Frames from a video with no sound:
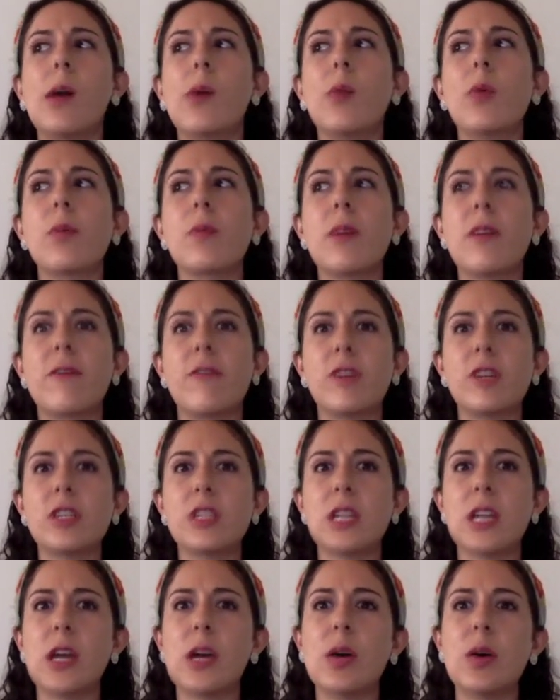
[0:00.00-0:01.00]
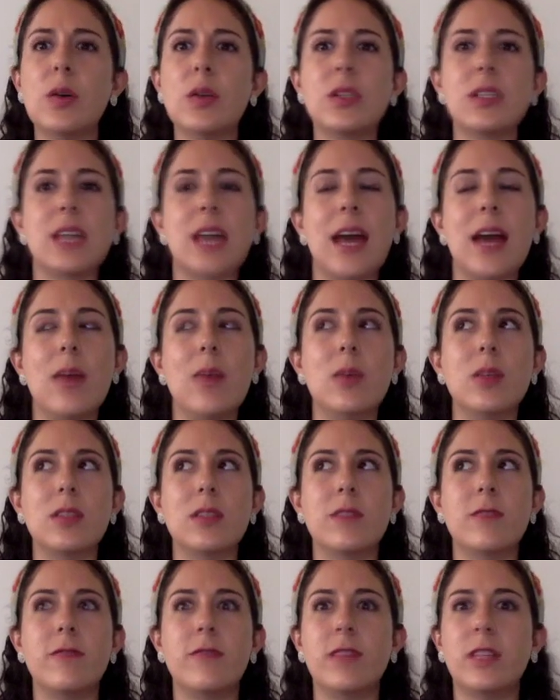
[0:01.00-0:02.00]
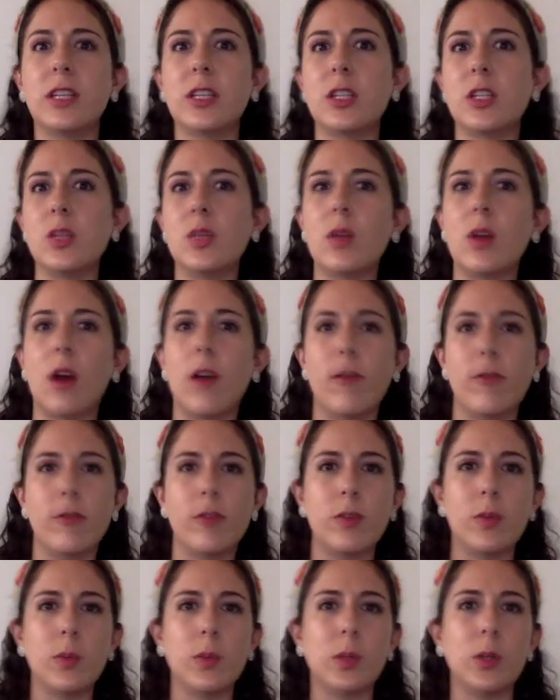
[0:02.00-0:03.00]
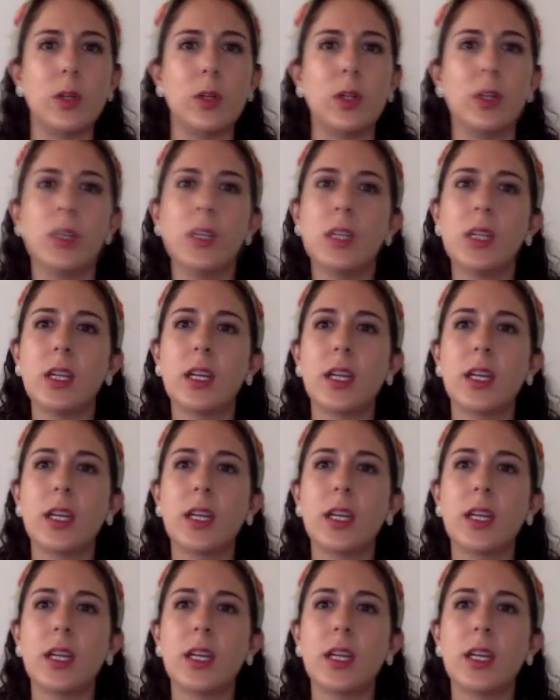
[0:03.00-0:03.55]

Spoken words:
With my first host, I wasn't feeling too comfortable.